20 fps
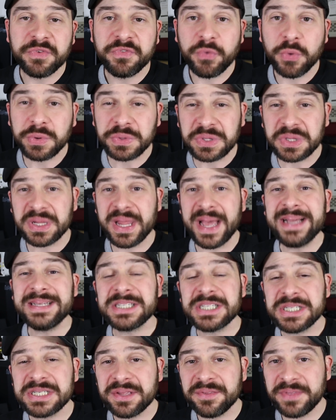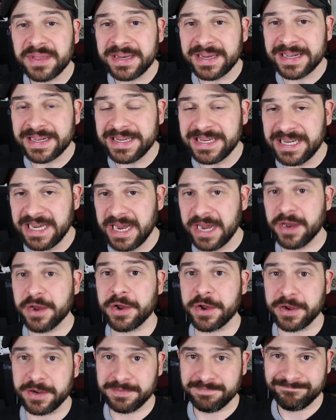for less than a
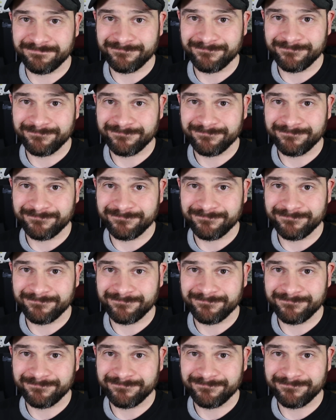year.